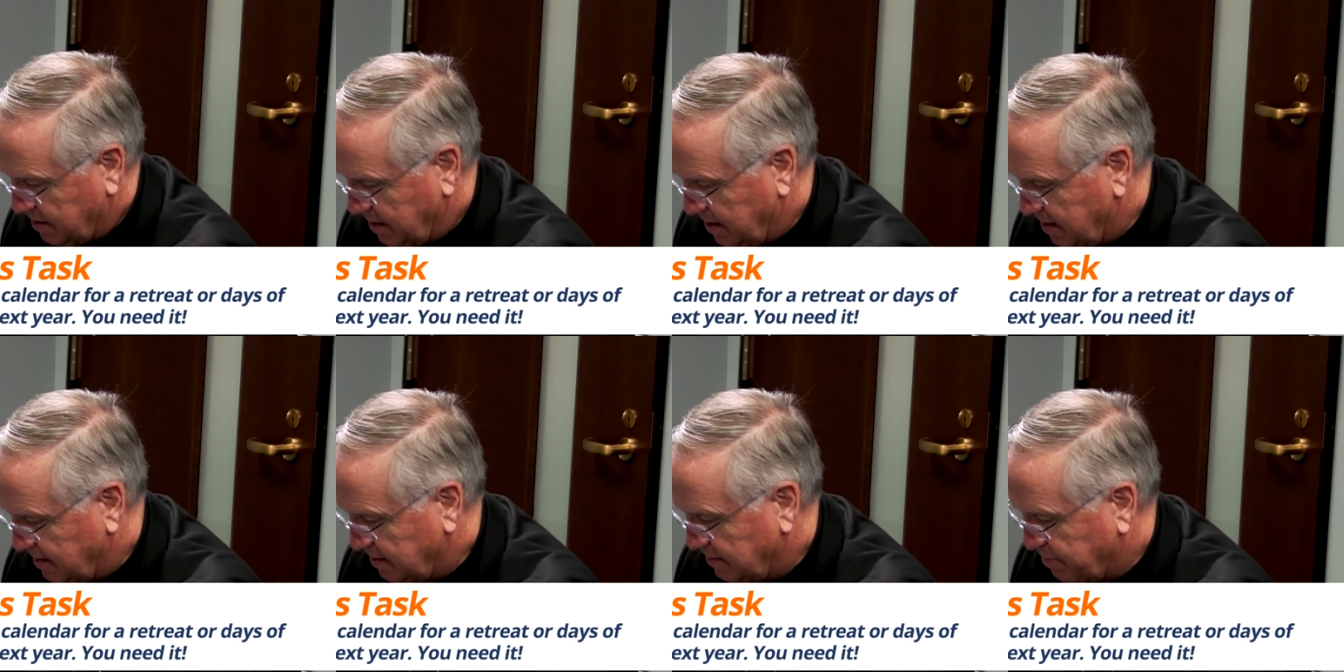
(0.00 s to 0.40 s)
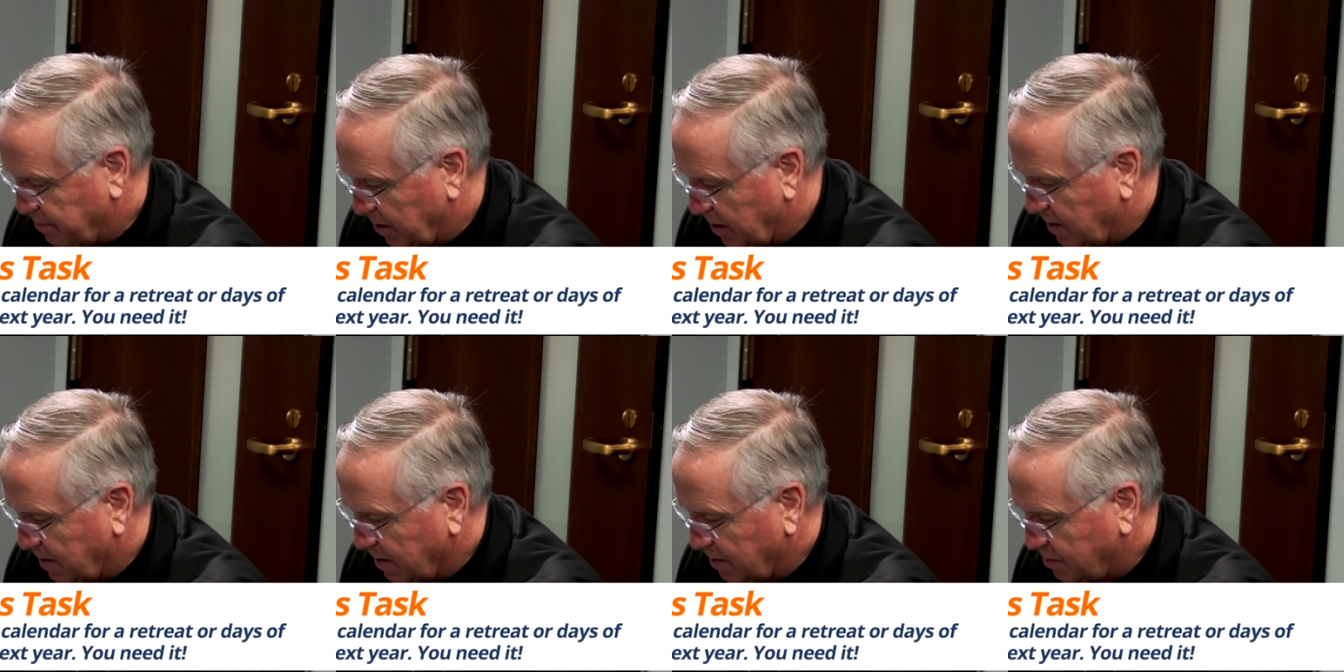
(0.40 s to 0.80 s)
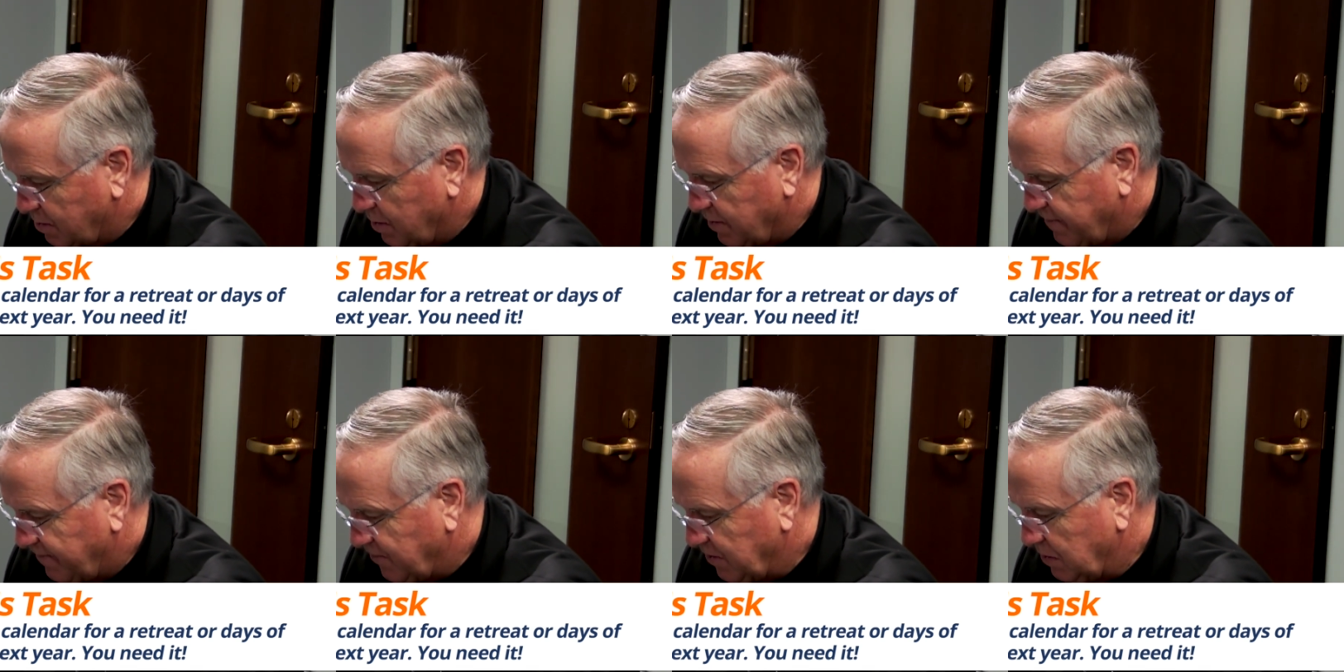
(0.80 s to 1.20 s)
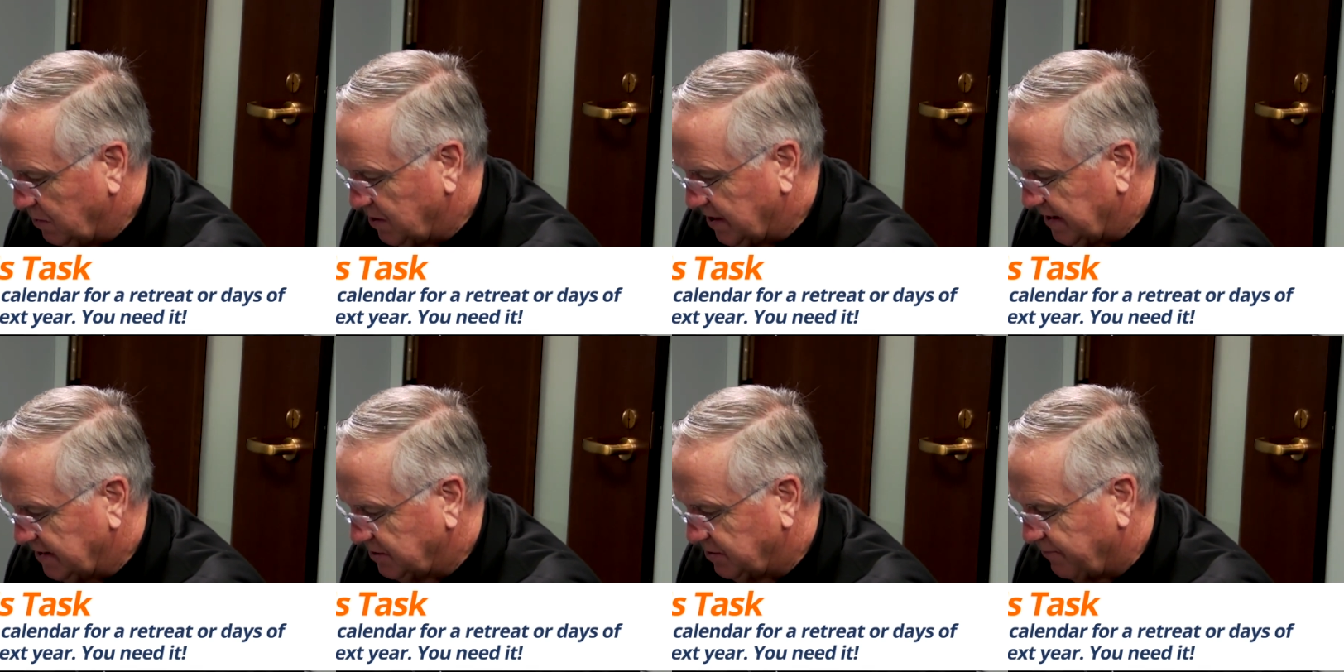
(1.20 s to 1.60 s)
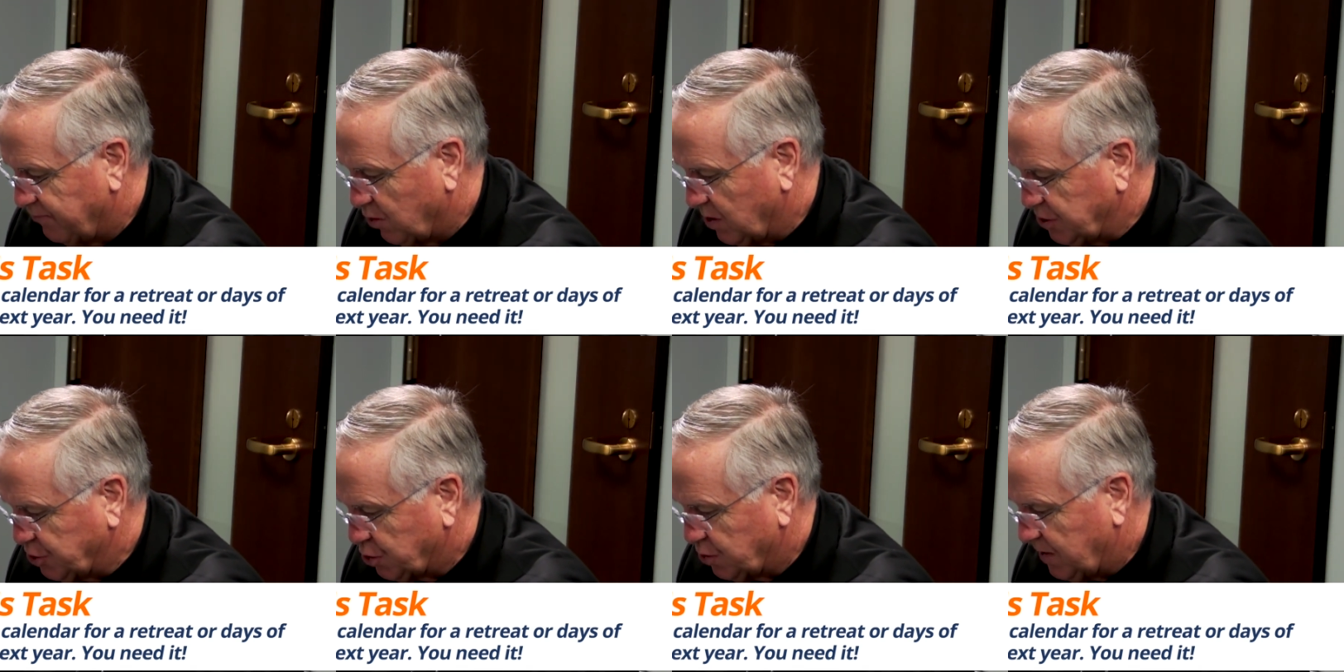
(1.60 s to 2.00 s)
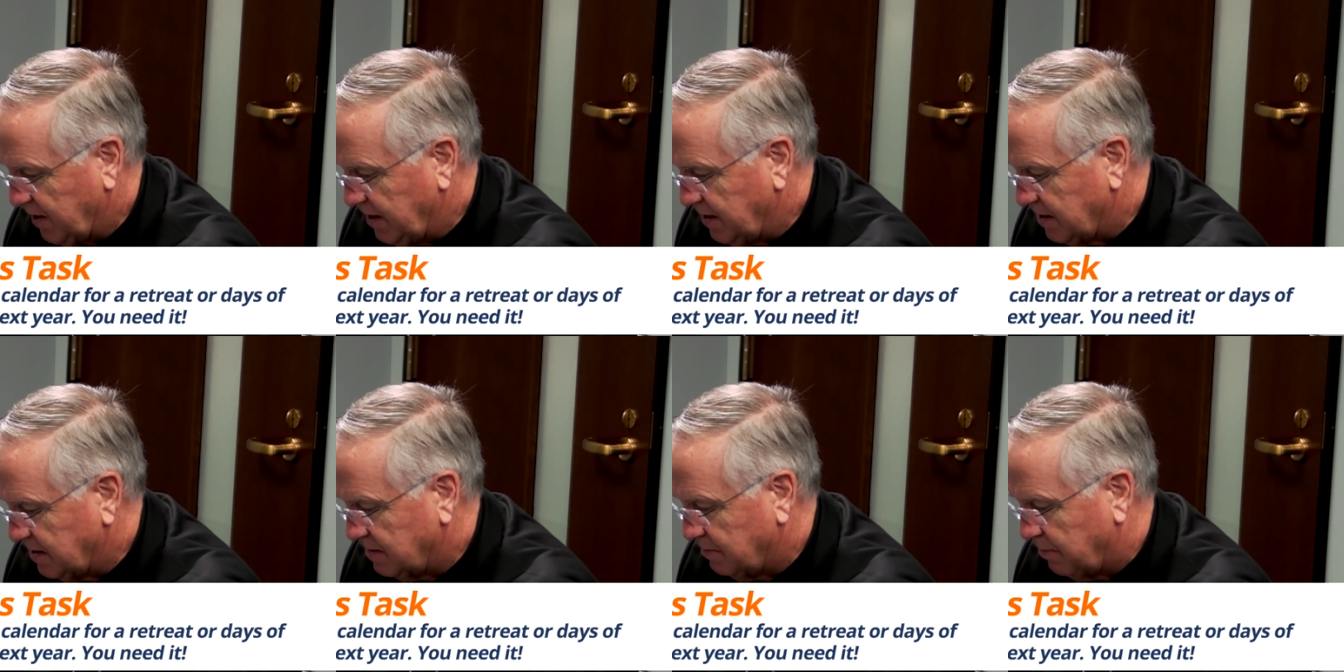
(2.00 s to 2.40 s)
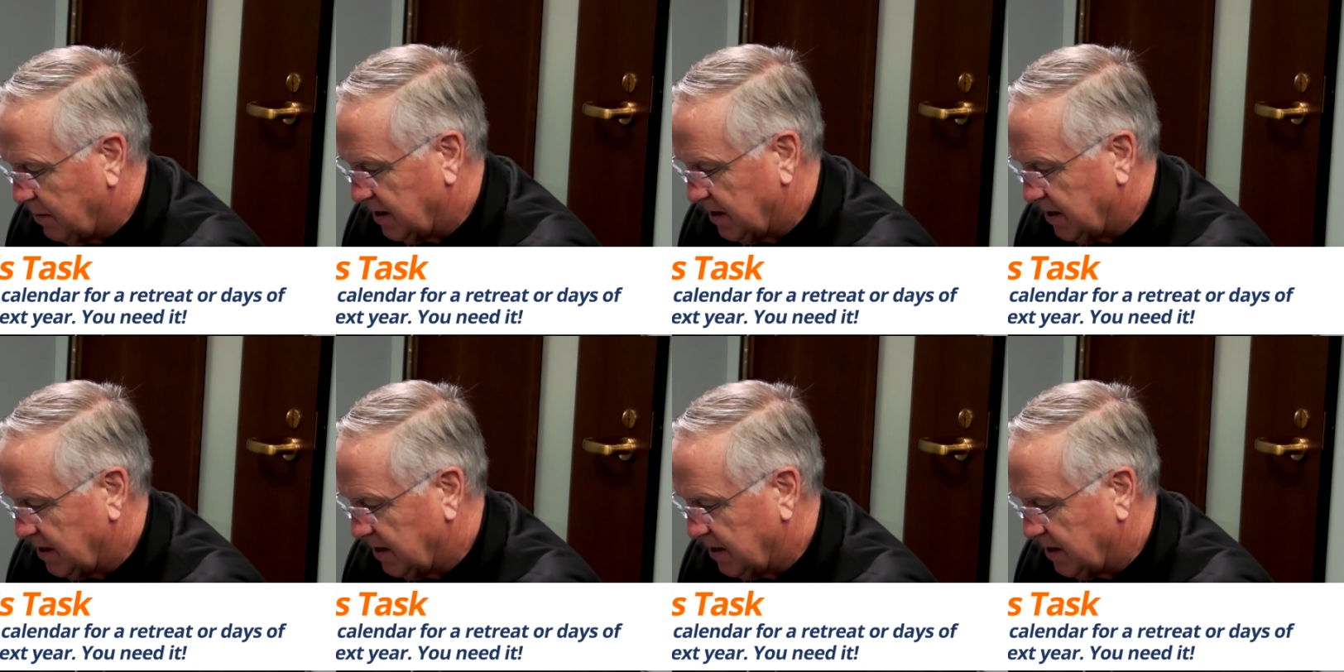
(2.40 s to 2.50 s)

in the park or a few days of retreat at a